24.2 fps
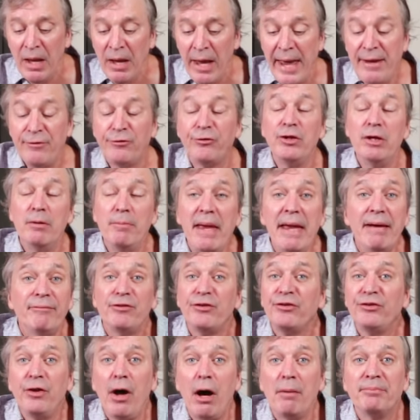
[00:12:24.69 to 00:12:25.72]
Hey, so you may have
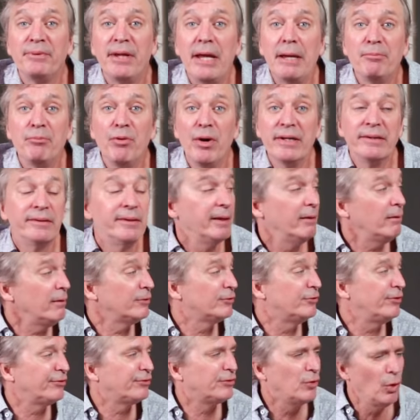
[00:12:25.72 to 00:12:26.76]
to stop tape right there.
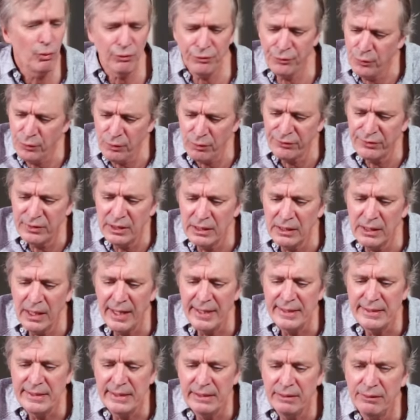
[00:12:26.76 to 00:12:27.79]
Just go through those little
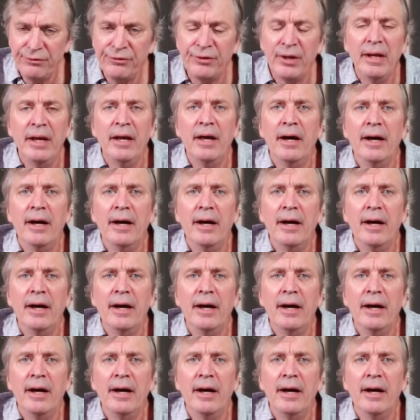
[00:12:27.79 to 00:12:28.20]
ideas.